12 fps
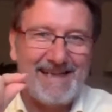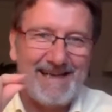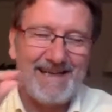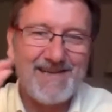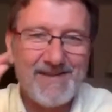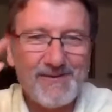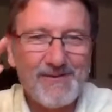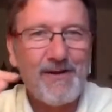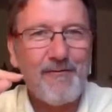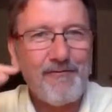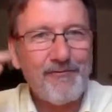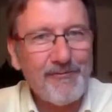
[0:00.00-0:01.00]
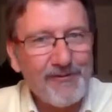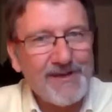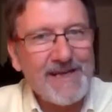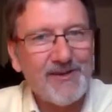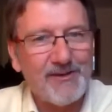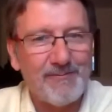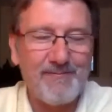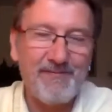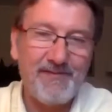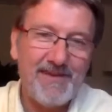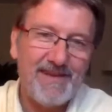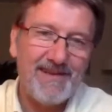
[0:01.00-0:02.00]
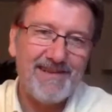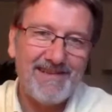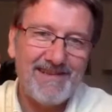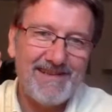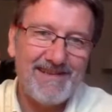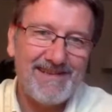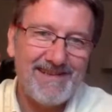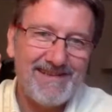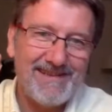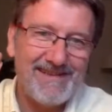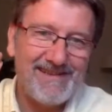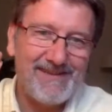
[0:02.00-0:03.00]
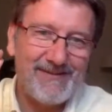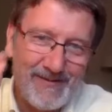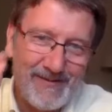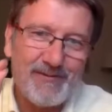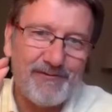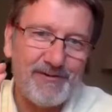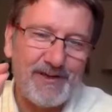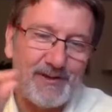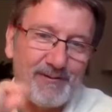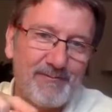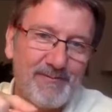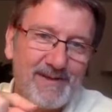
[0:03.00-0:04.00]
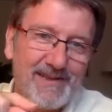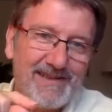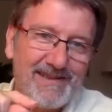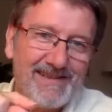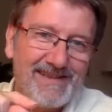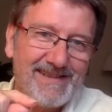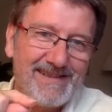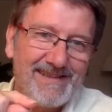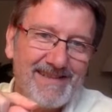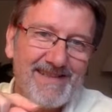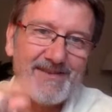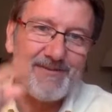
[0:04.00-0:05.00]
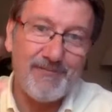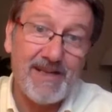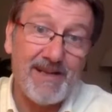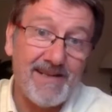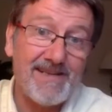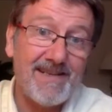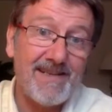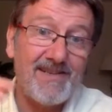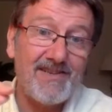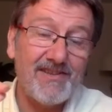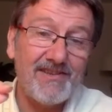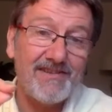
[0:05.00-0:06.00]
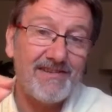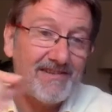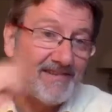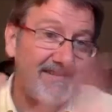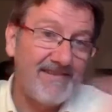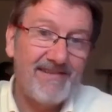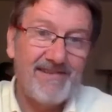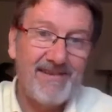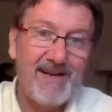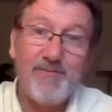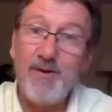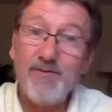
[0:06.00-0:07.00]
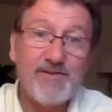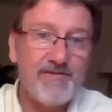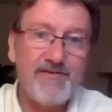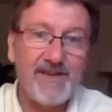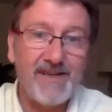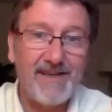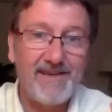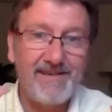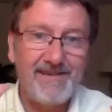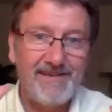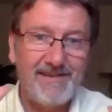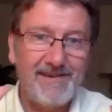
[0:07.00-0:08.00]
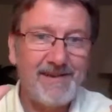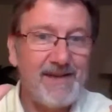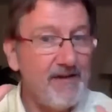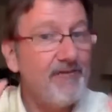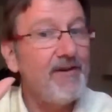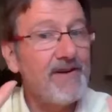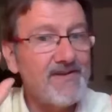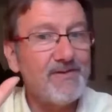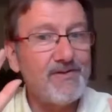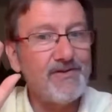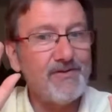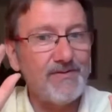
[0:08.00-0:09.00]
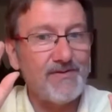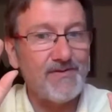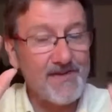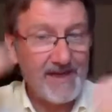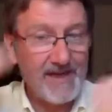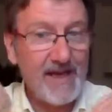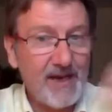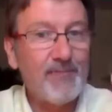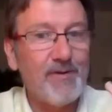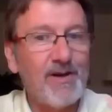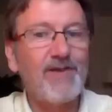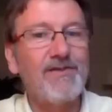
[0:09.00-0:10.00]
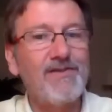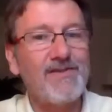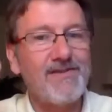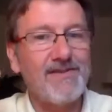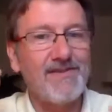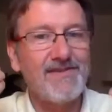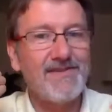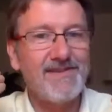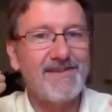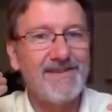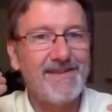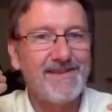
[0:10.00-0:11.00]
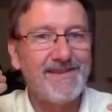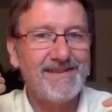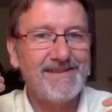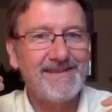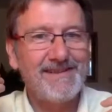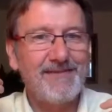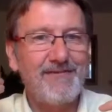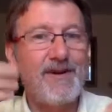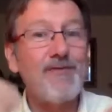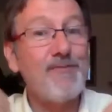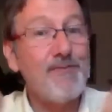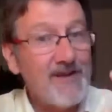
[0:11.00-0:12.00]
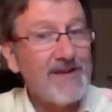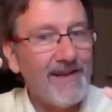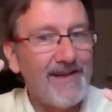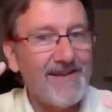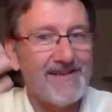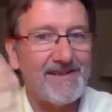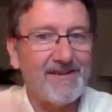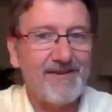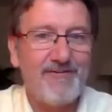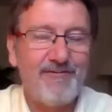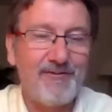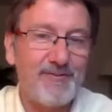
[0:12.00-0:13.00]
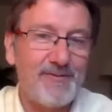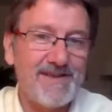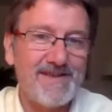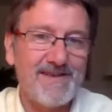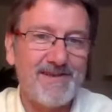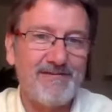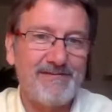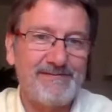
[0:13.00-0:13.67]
And so freedom, real freedom, is the realization I'm always free if I so choose in my consciousness, if I realize it for myself.